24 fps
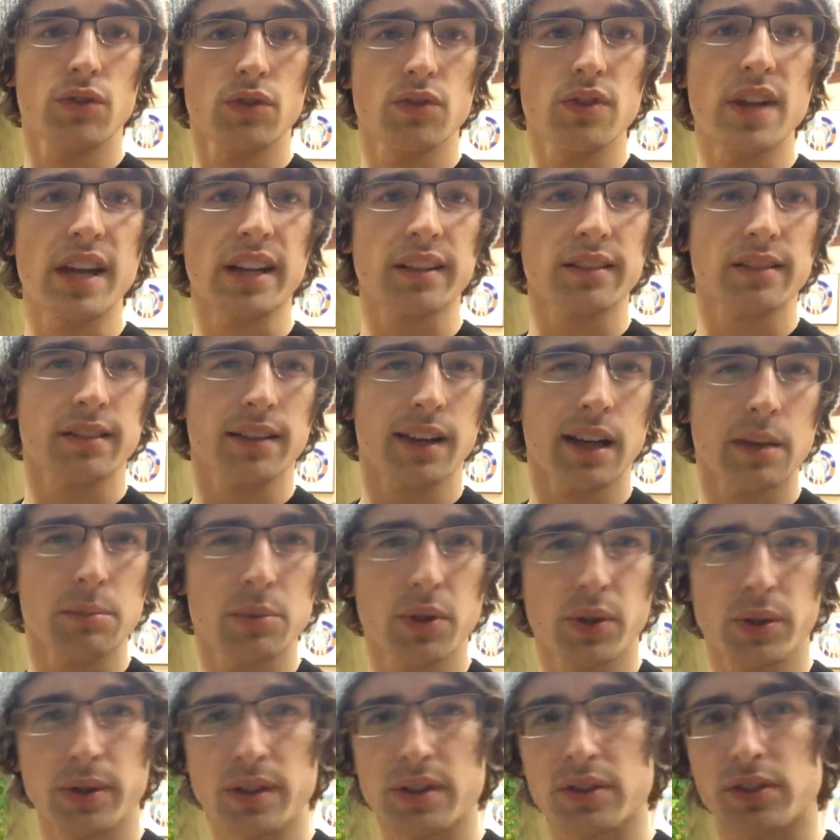Next time
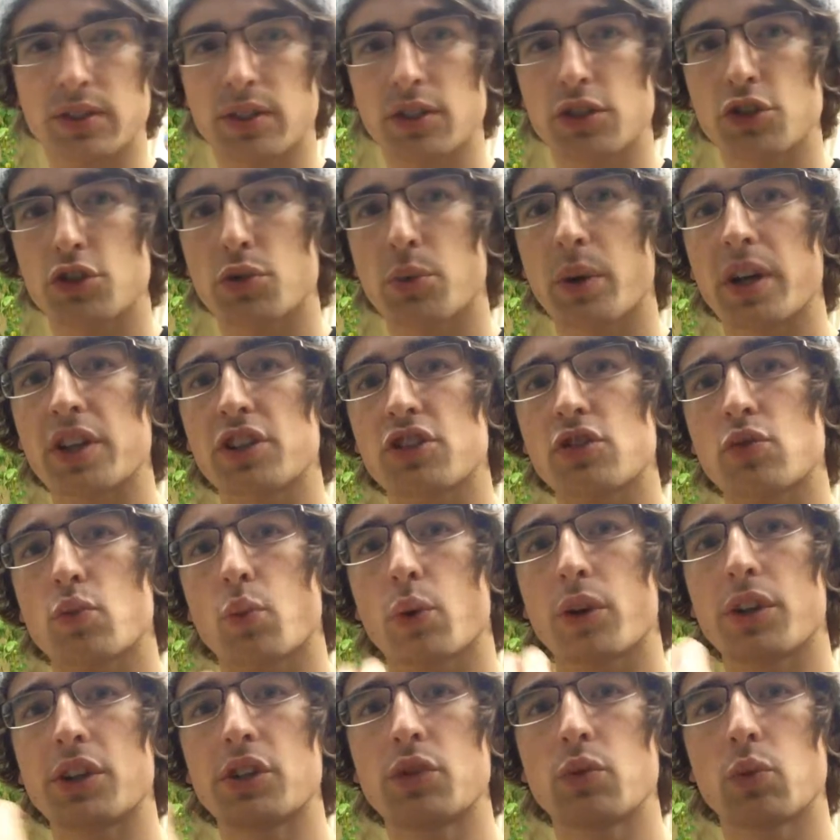you're in a situation
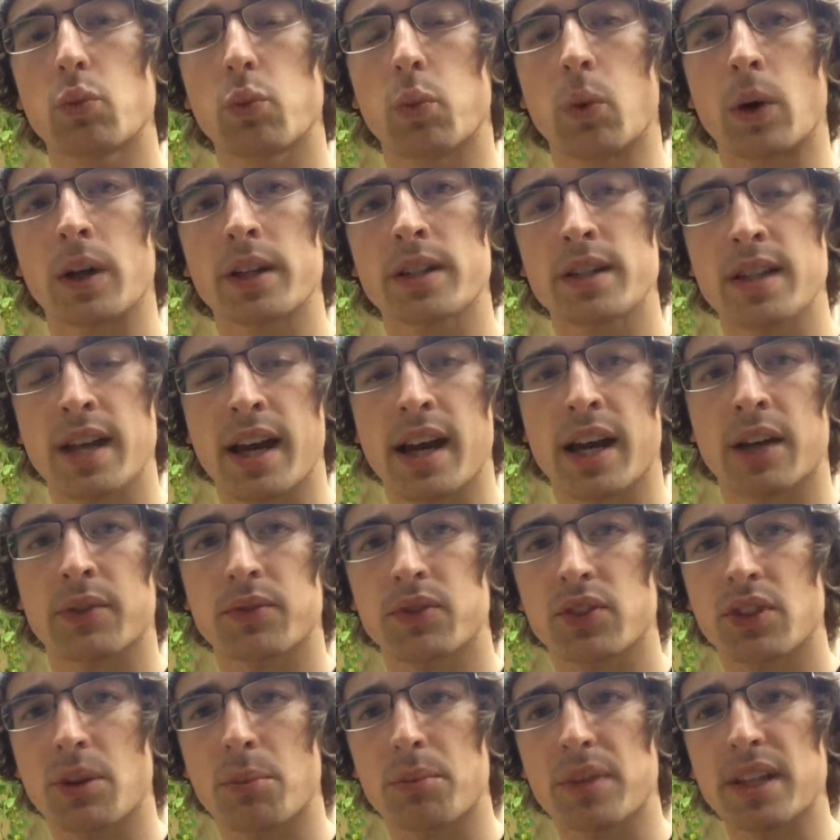where you want to have
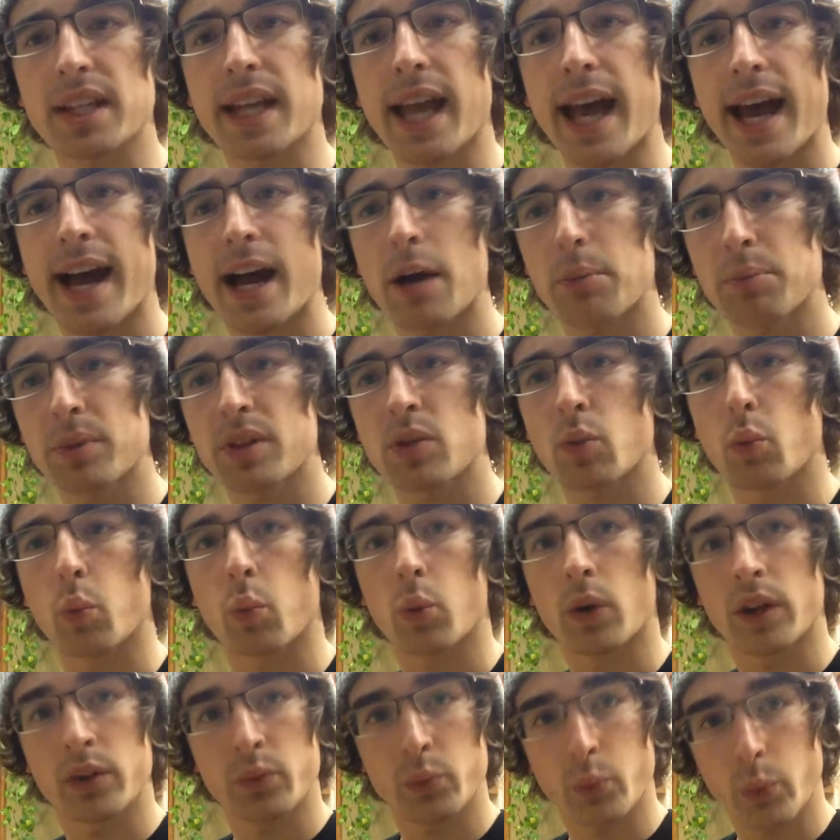something happen
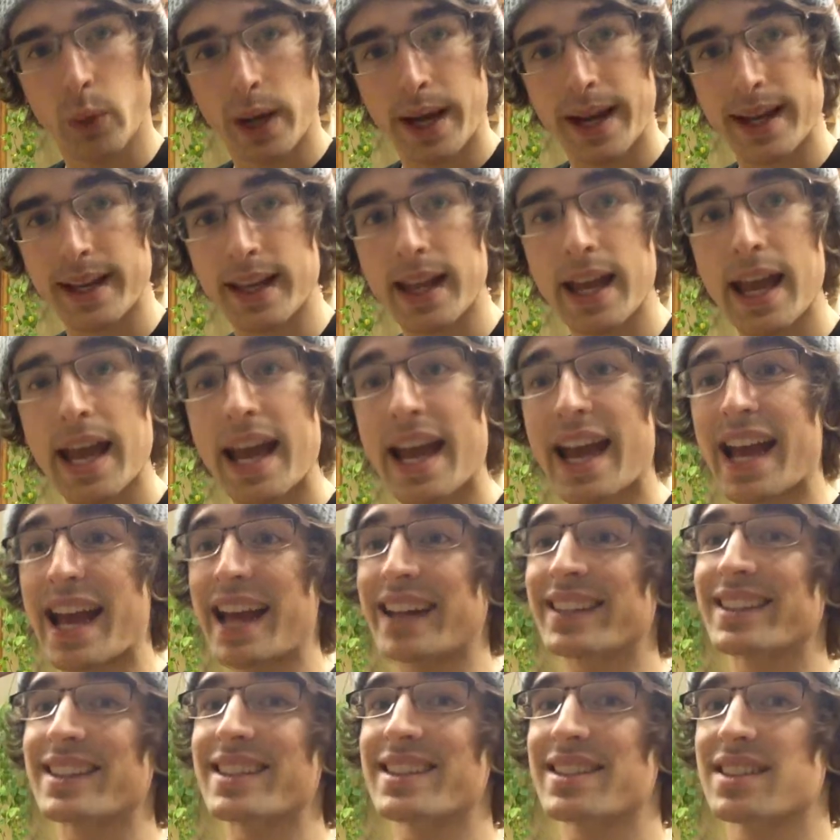one way
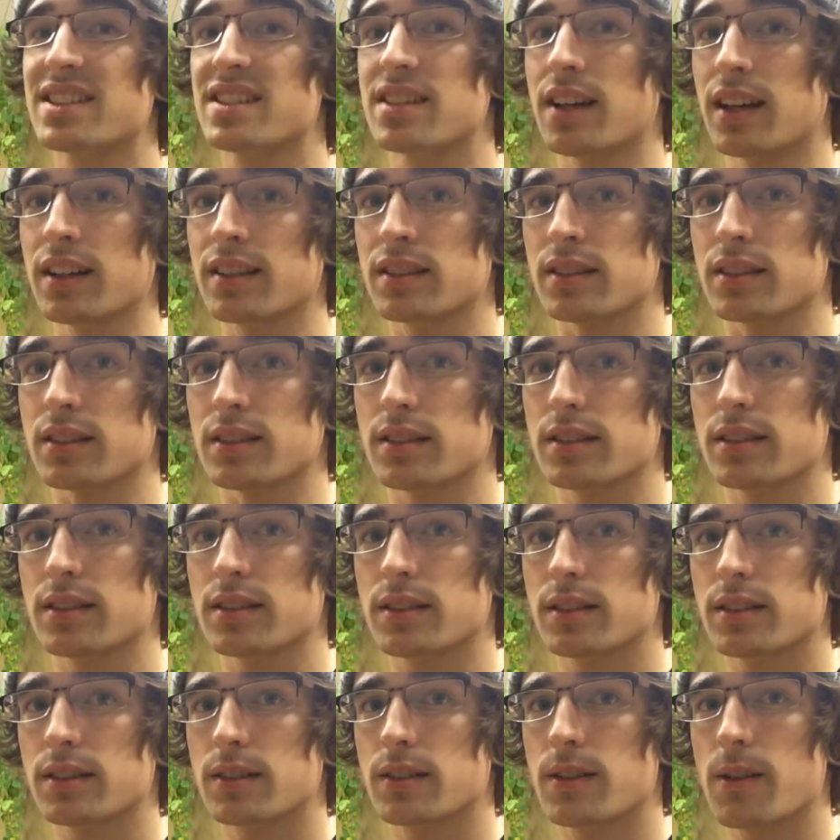and it doesn't,
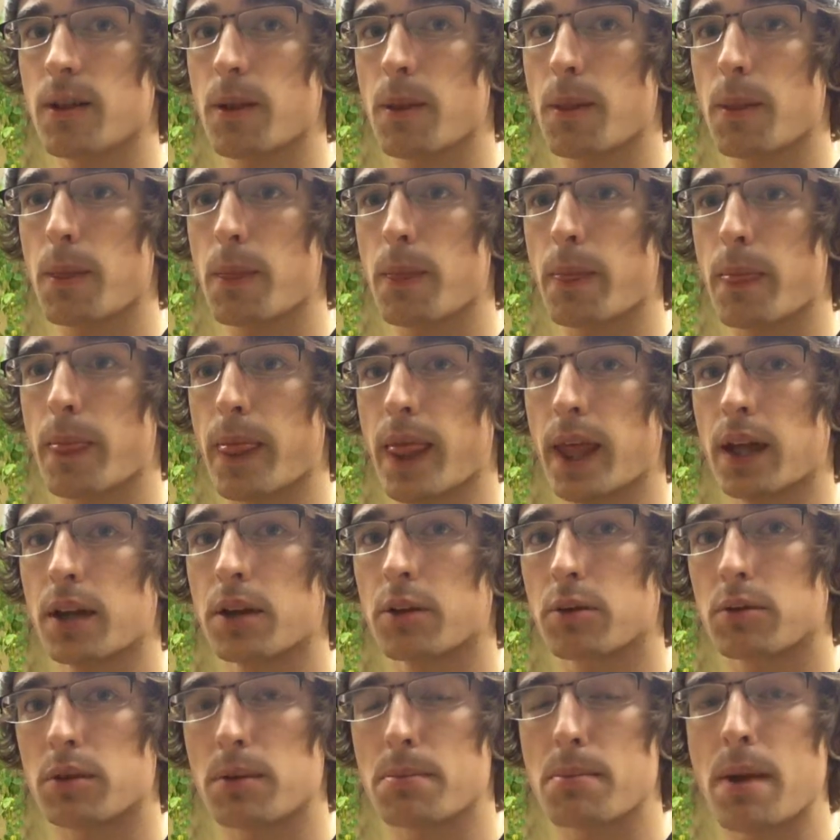
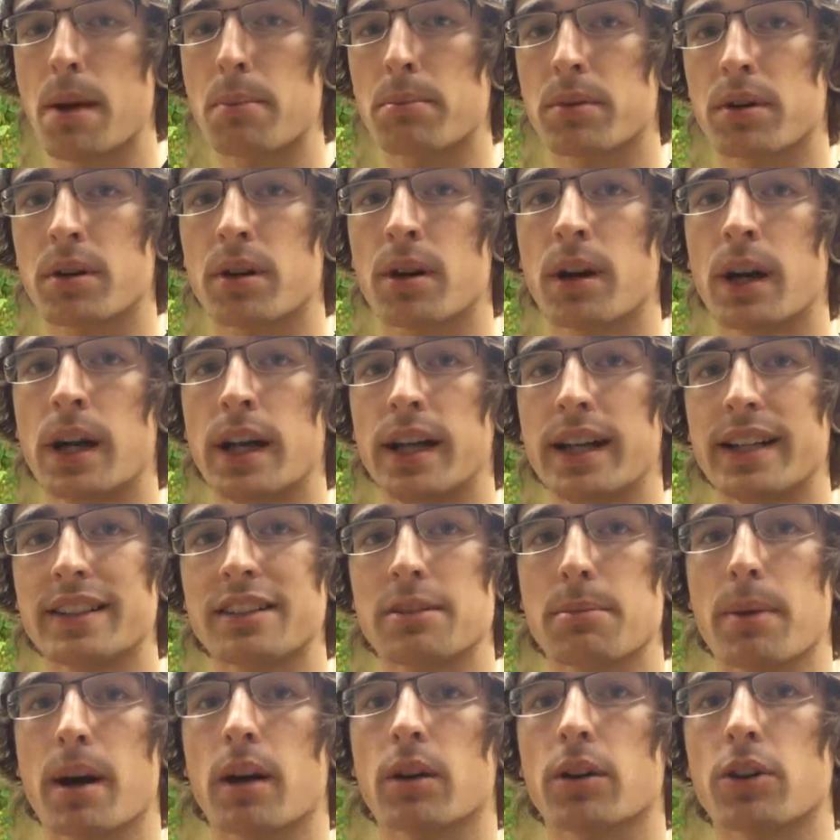remember it's
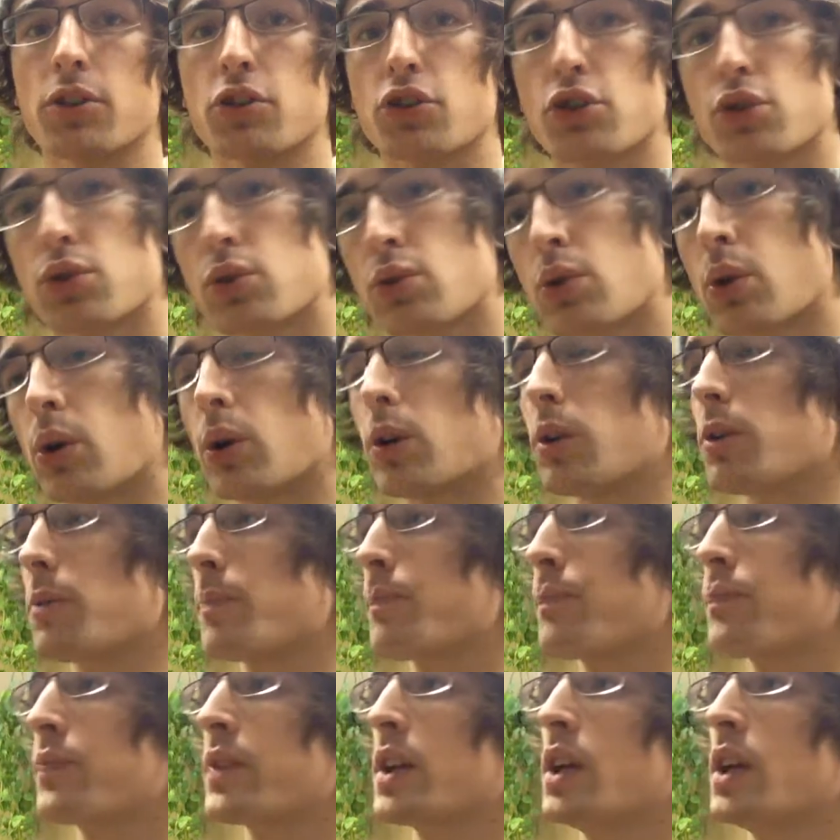about control.